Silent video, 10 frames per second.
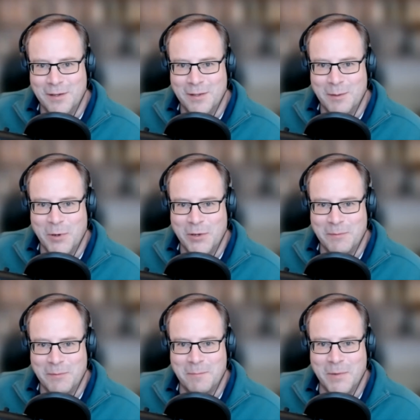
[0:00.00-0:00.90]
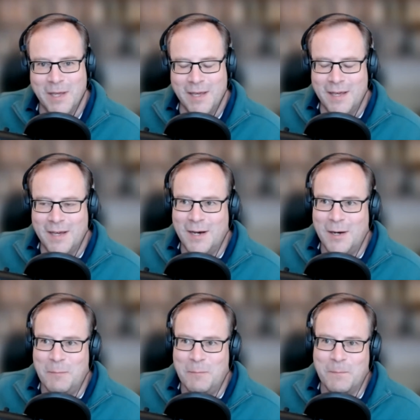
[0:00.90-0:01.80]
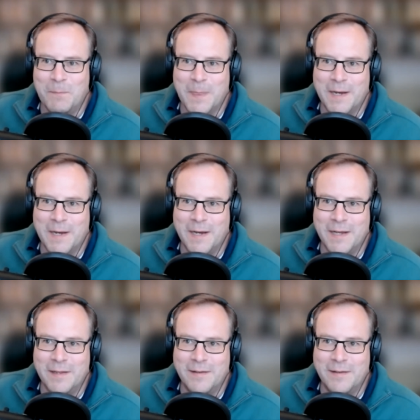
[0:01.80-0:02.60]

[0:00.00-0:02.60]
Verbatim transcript: the bottom up. Um, and uh,